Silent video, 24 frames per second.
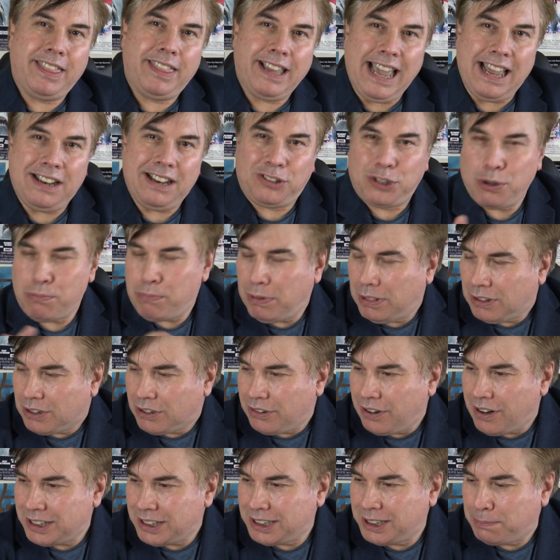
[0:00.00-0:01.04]
they get
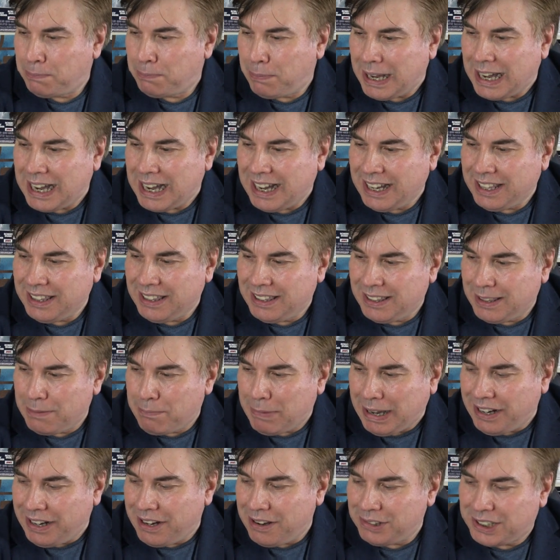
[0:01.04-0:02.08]
double-crossed by the
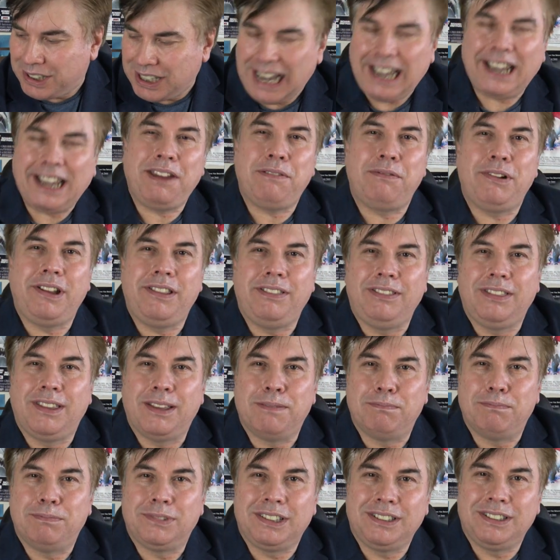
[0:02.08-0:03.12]
man who's hiring
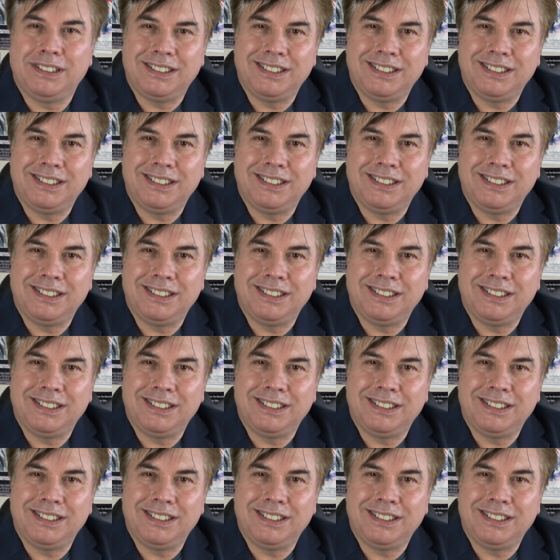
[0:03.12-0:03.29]
them.